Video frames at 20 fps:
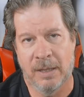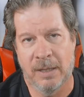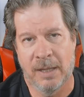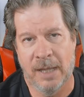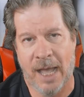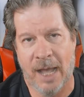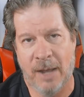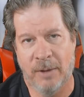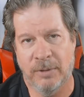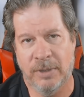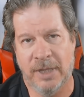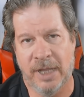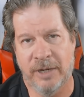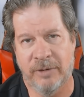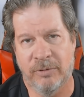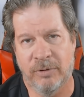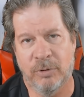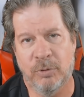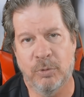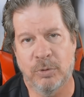Howard
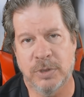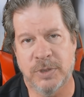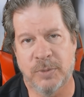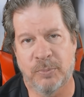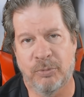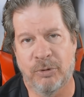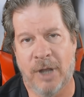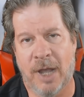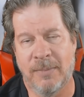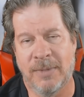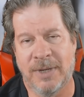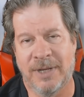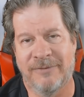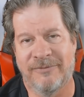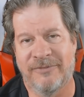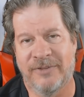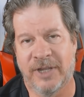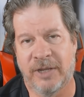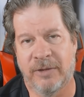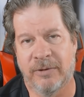Lederer was a prominent
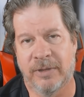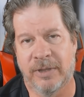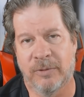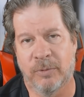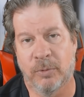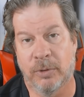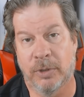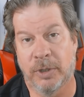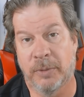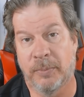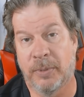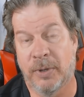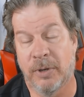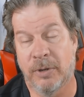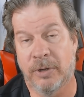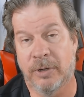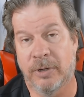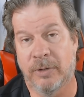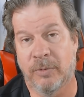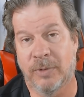figure in the world of
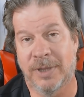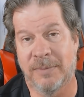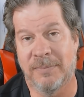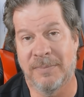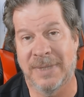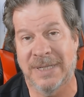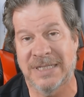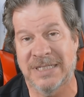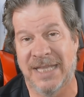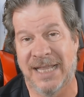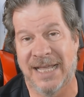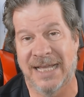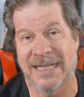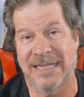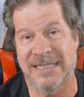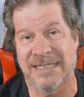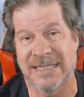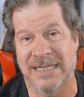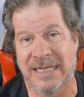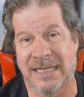poker with a mixed
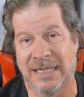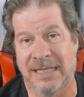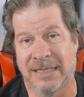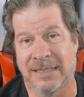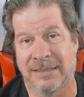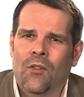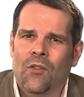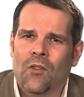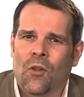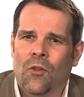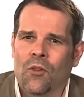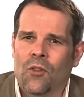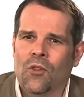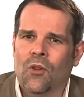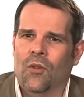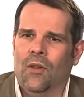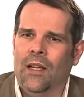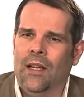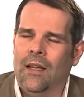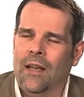legacy. At
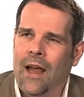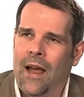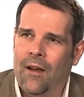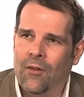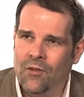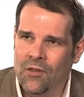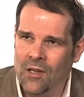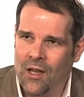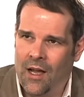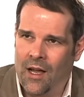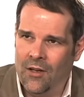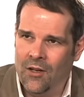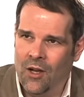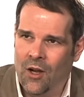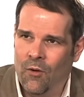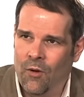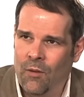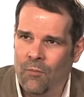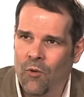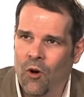the table, Howard has
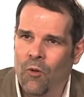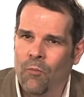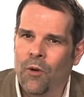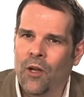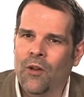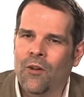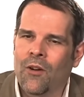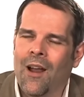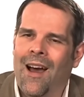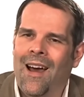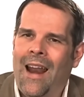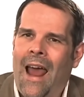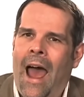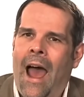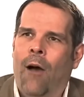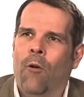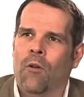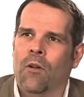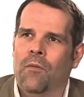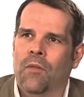seen success and
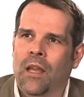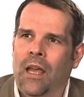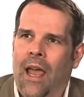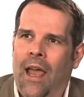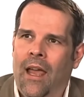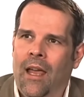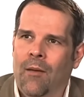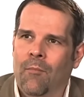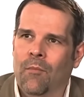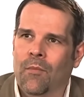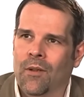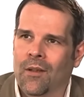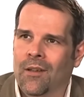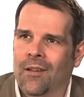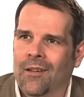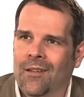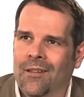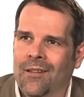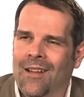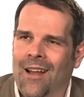admiration for his
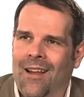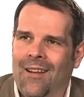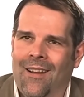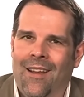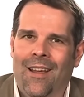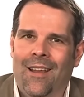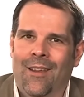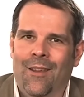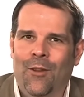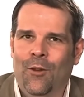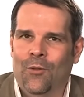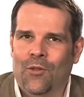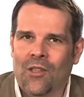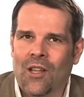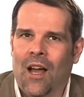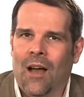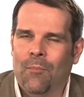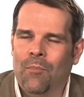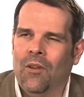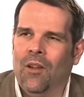analytical approach and
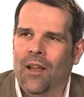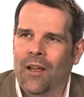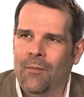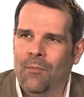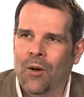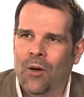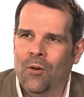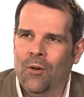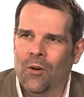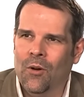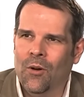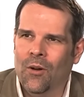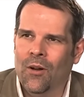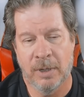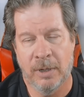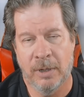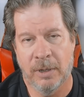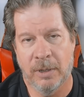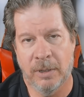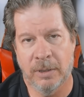disciplined play.
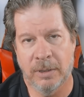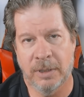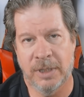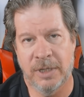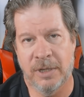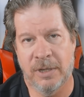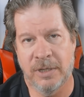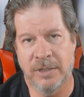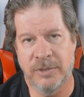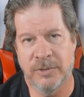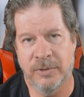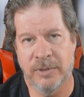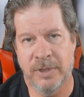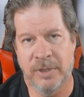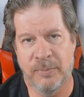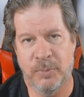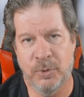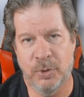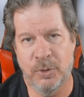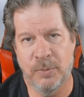Early on during
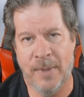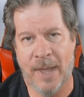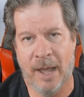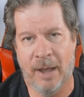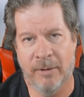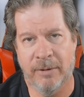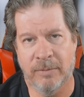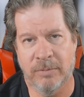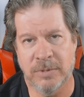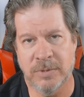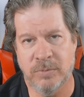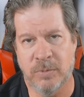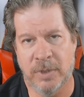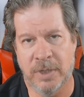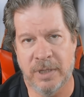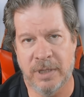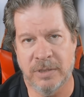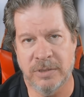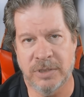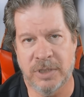the boom, Howard was one
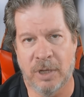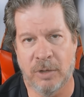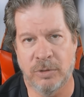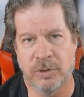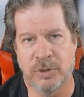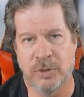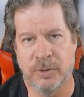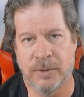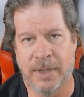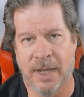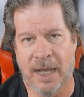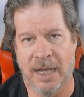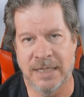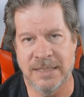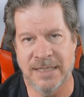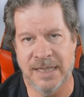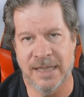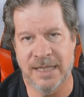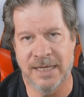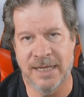of those go-to guys
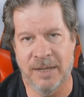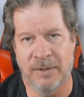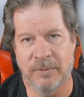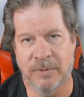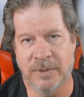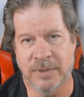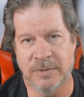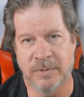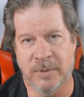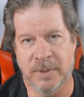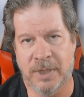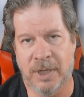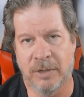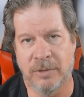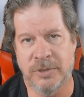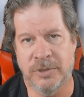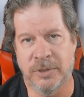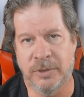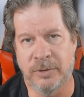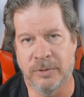that the networks would
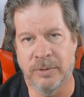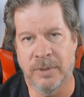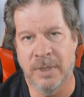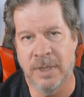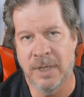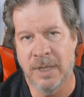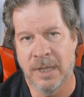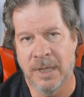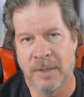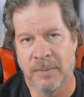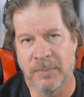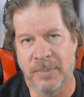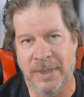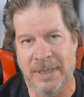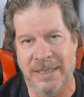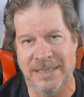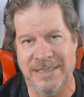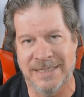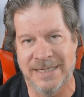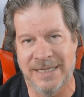go to
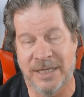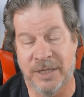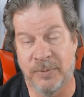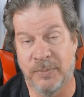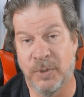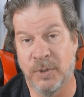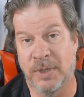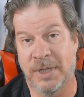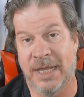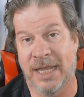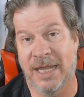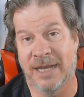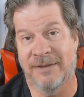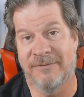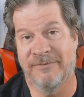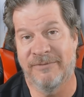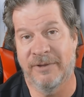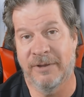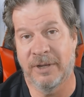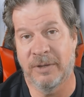because he
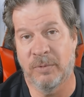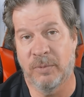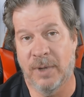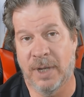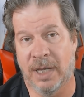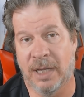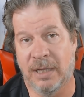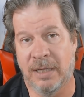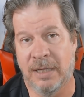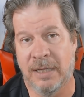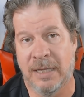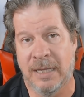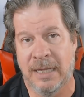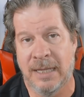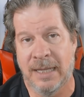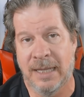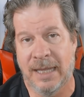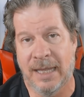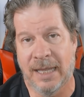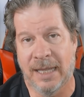communicated very well
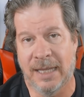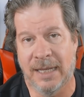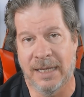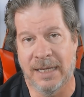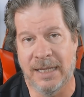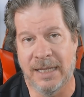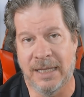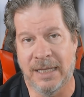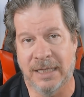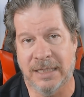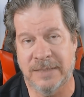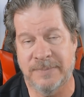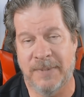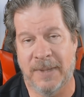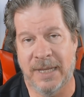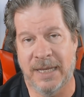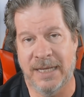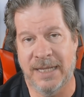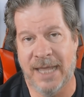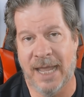and he
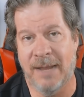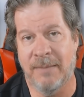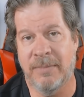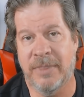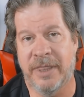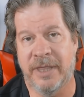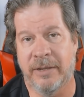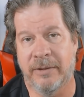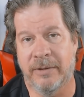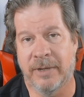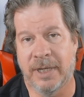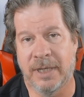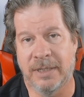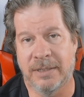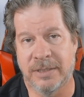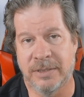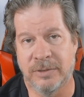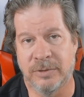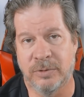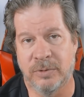explained game theory
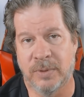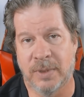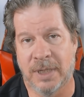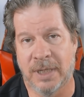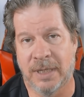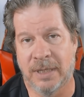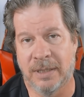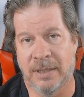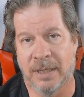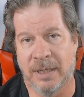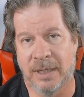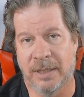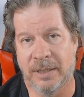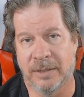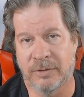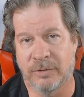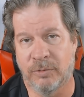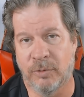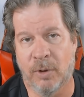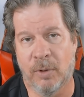to
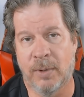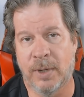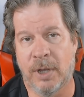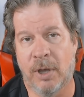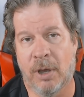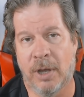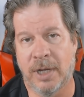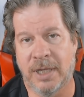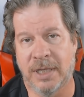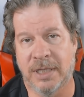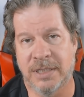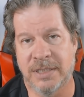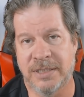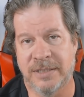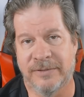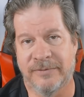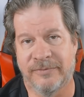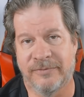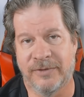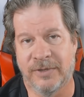a growing audience
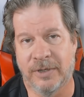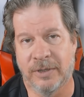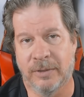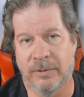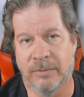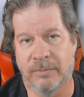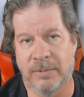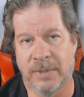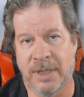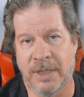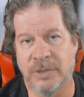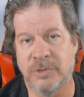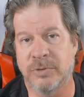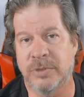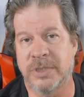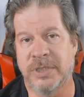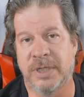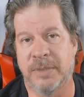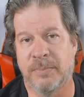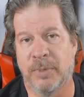of,
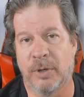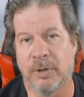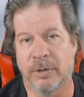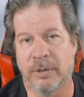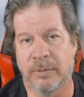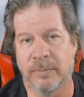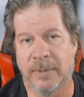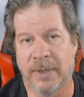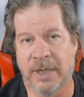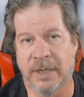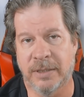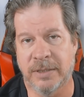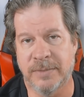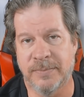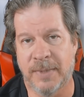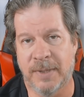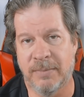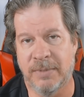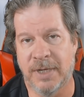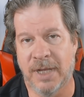interested poker players,
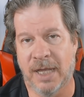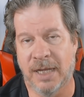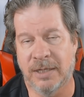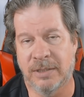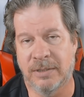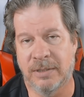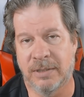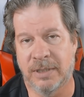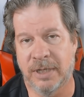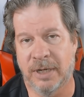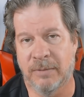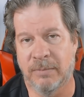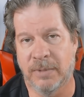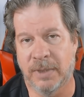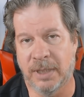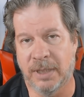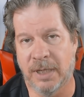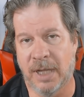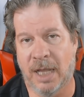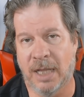maybe not
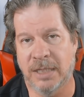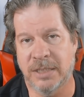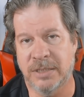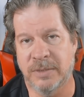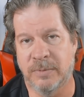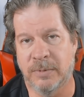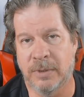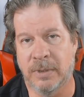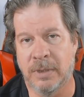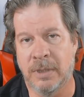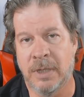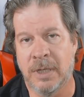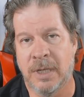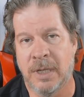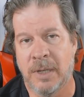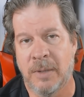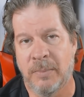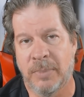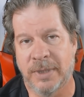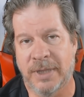terribly knowledgeable,
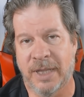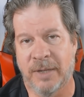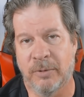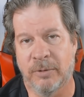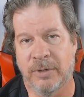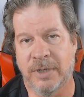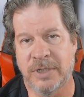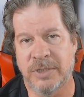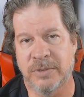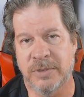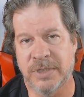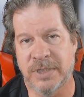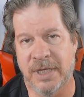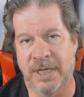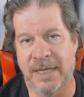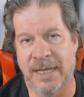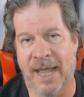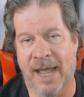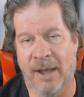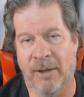but they were
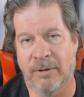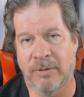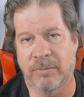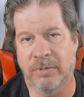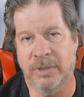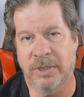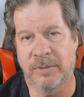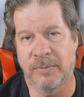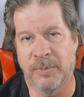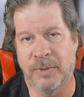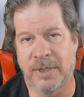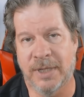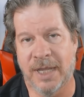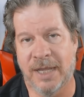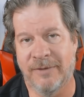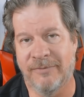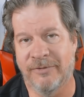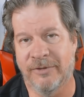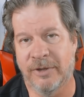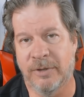interested, and Howard would
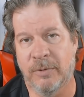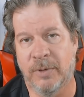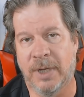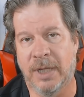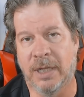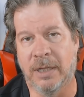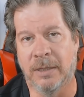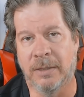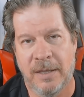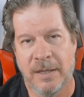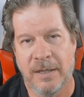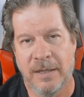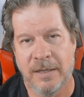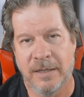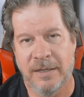communicate very well.